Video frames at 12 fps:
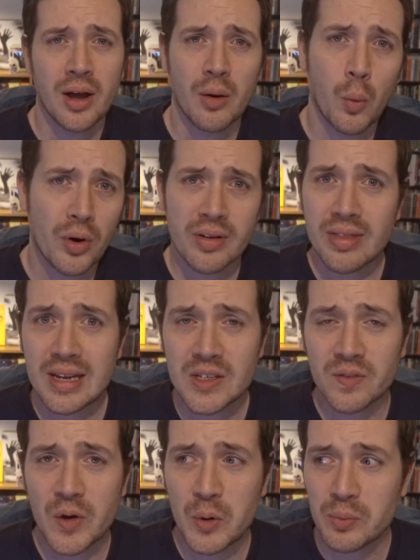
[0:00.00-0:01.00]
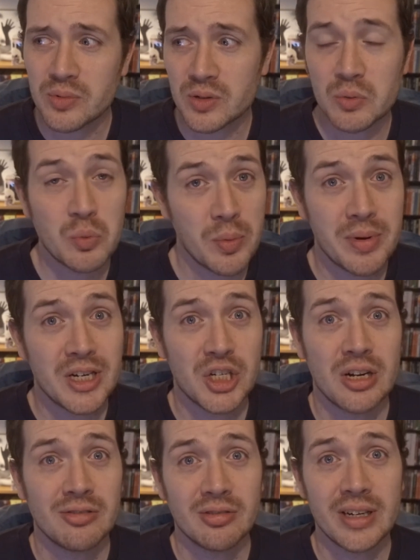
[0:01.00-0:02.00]
One of these films would be
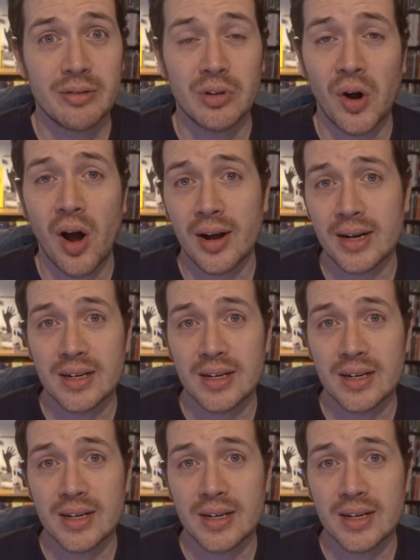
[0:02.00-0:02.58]
generally regarded